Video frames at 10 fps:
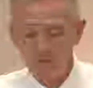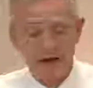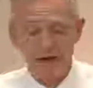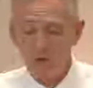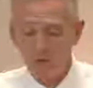
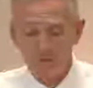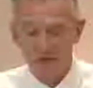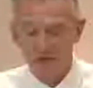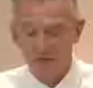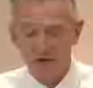vital
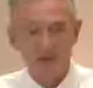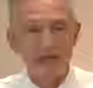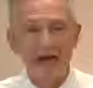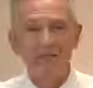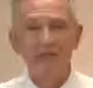members of our
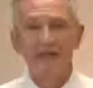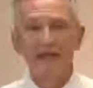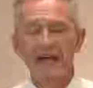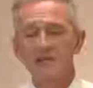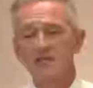staff in the
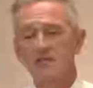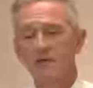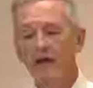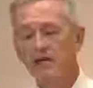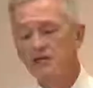Kansas
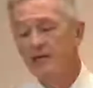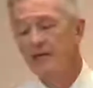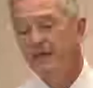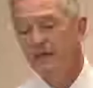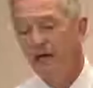location
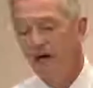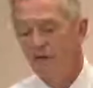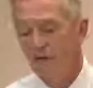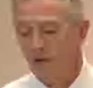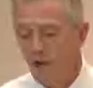uh,
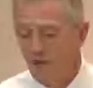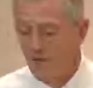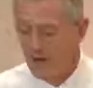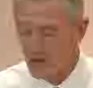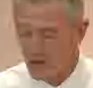for the whole
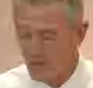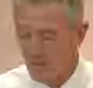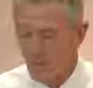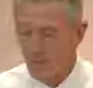fellowship,